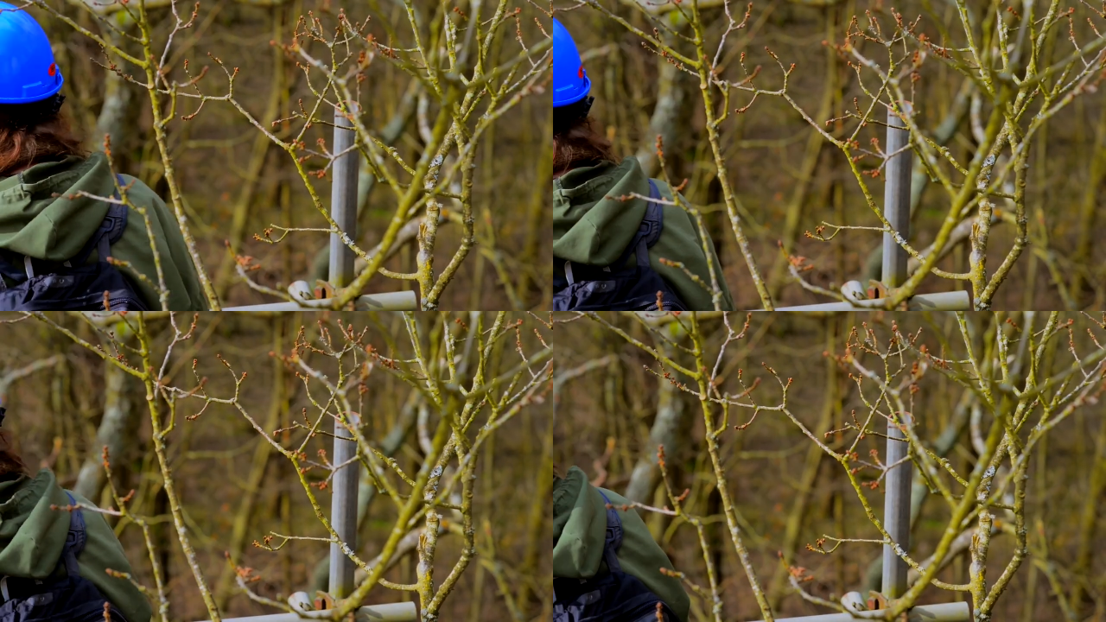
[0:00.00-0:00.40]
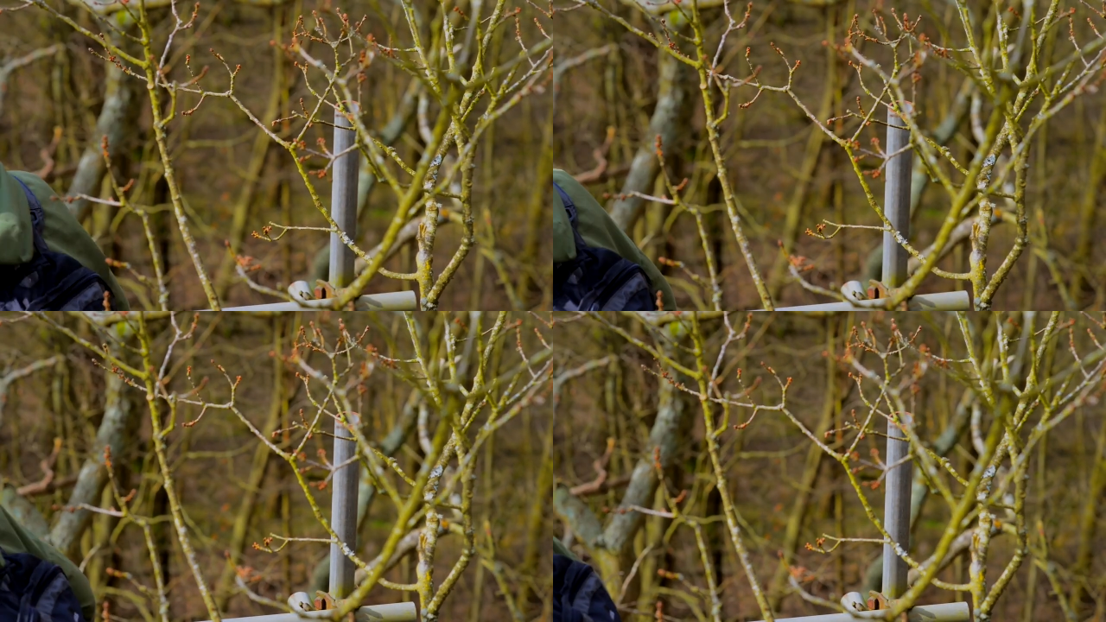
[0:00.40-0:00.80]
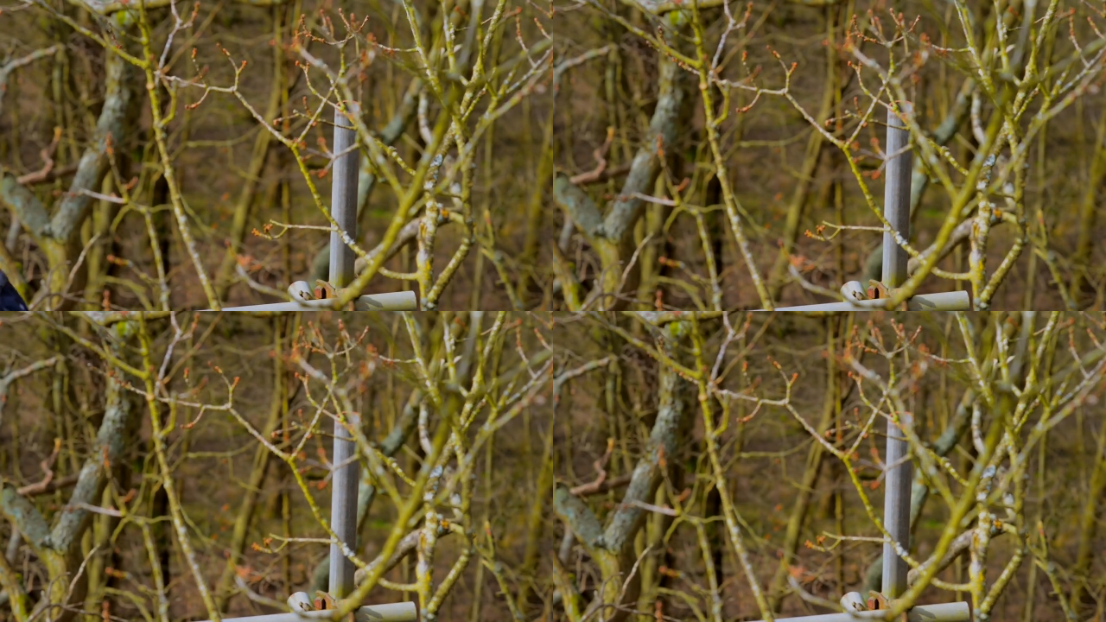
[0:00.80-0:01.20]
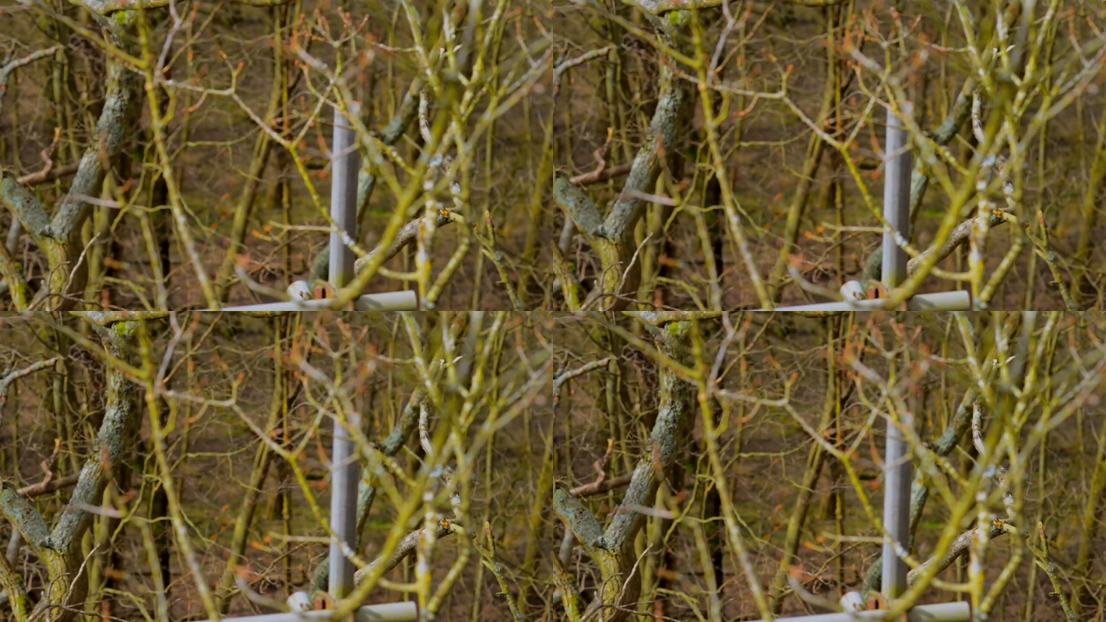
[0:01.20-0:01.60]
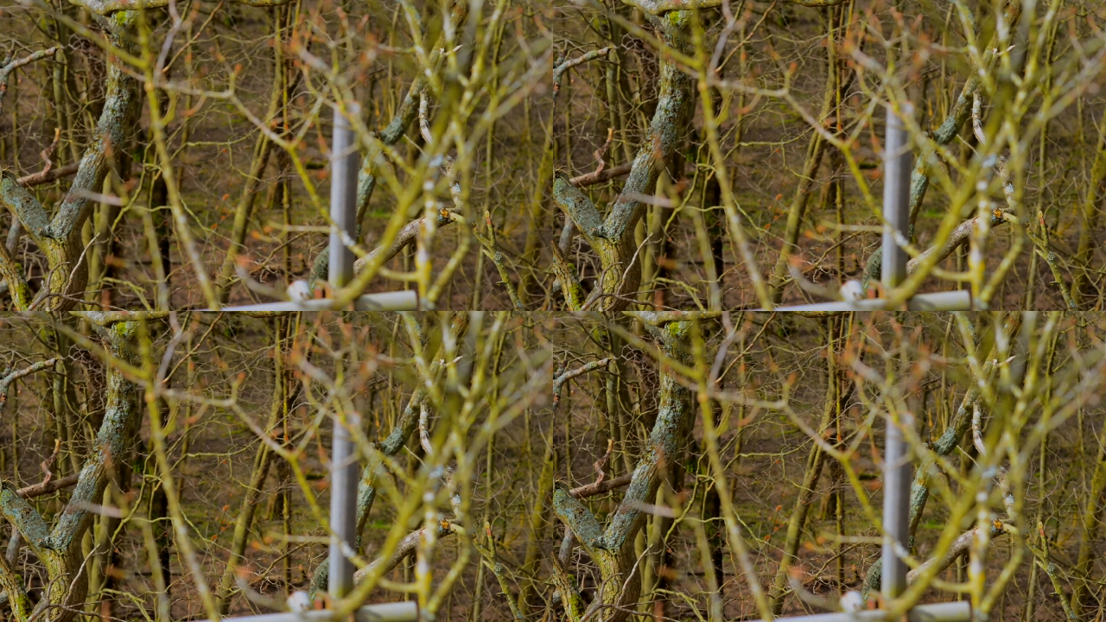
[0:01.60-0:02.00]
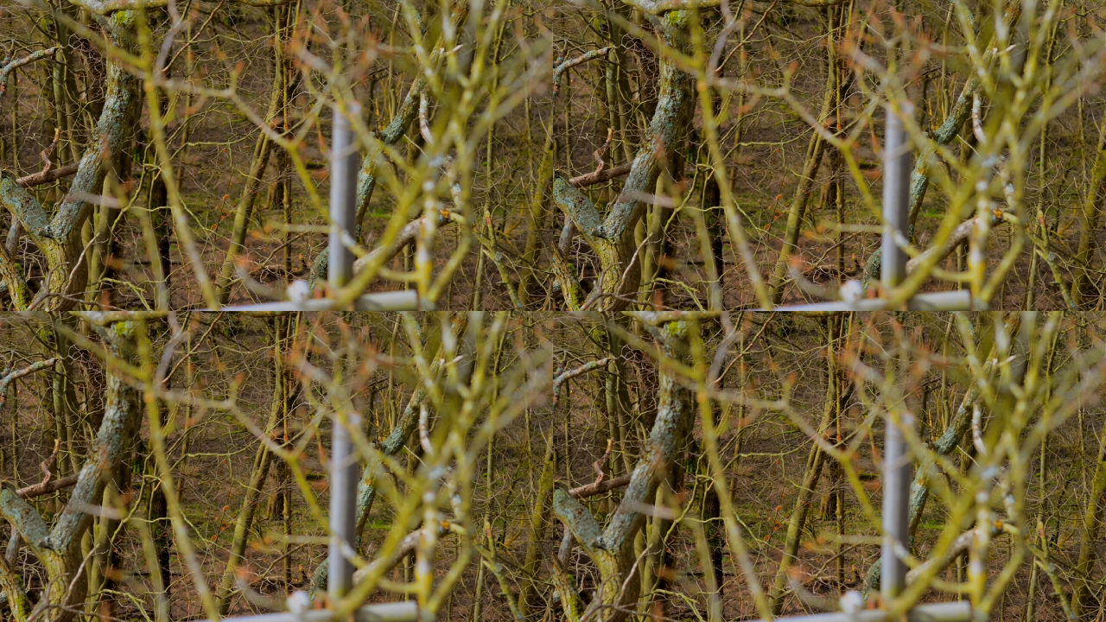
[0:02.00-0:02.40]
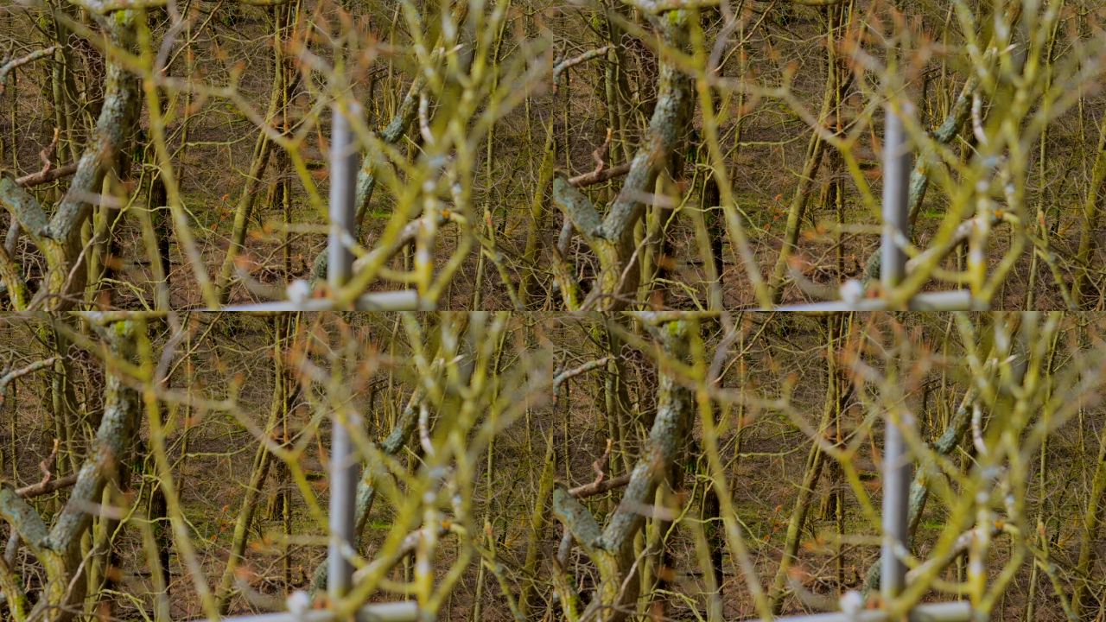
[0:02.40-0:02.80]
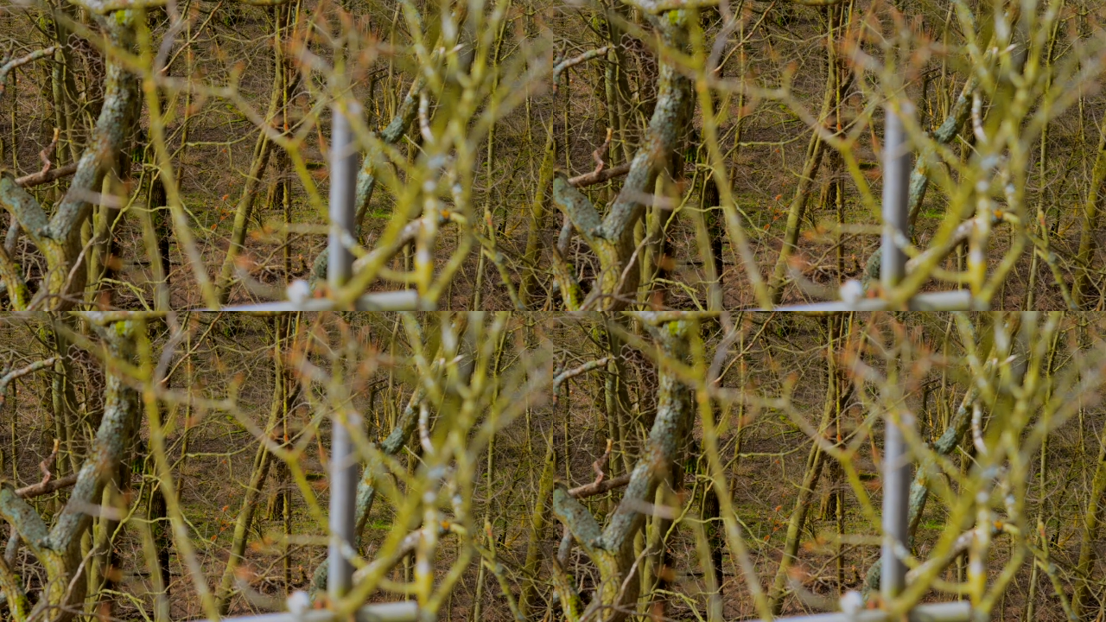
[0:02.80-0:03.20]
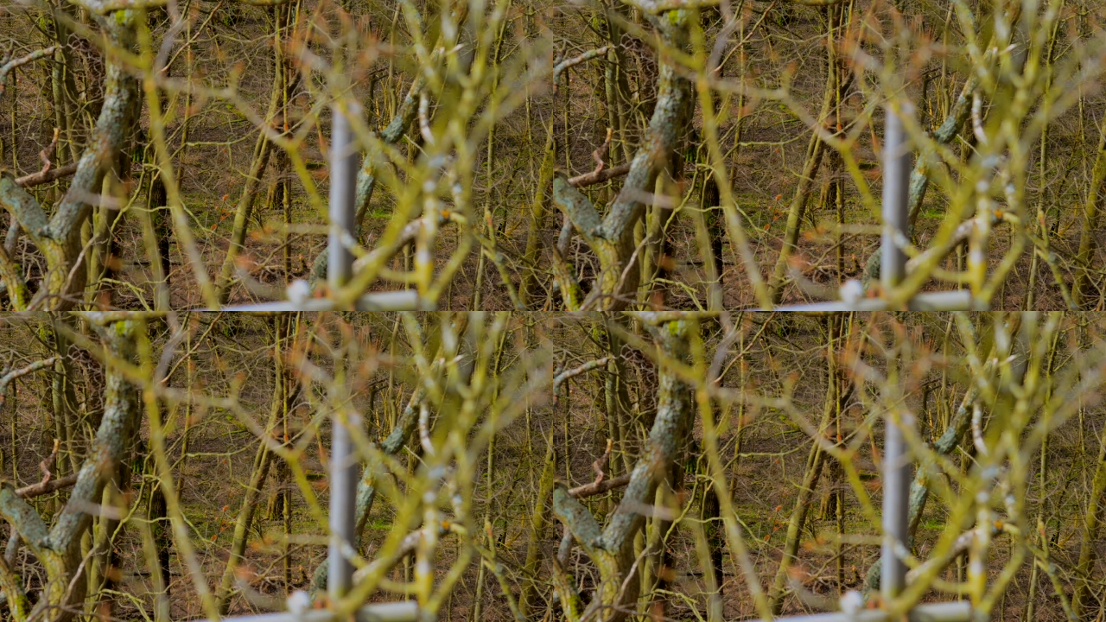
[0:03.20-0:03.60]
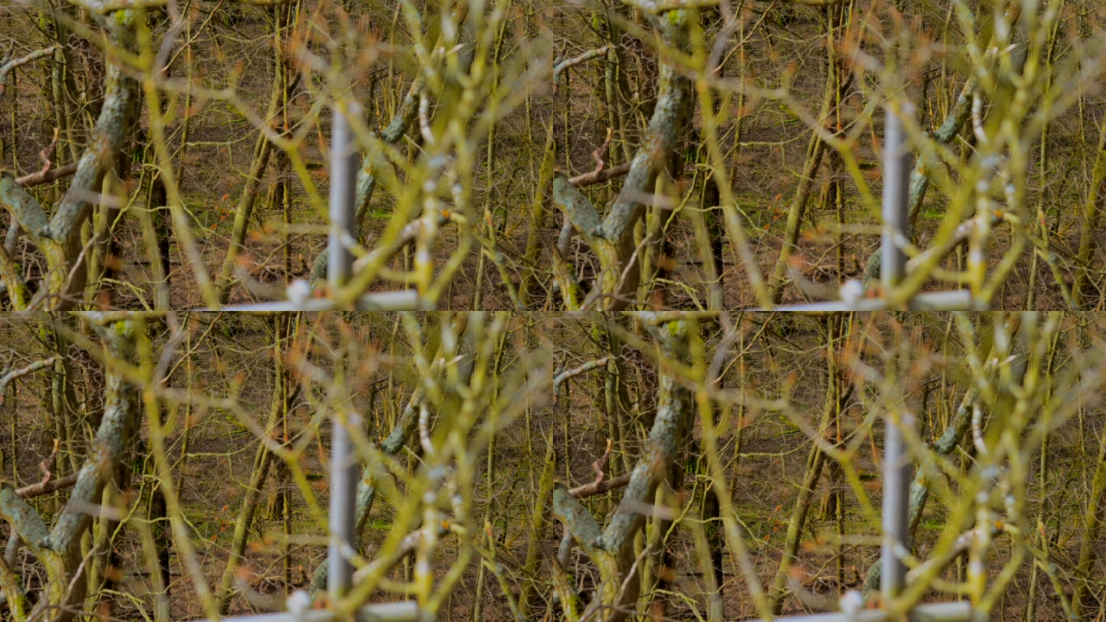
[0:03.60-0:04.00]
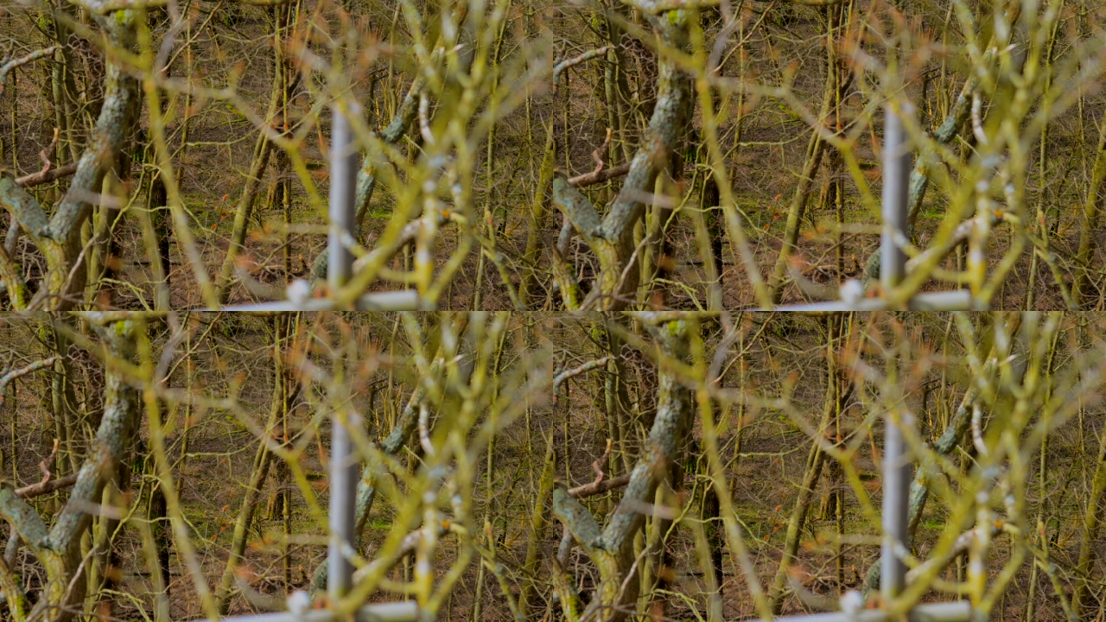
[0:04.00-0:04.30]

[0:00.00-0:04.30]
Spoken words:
Nobody's mouth can be seen.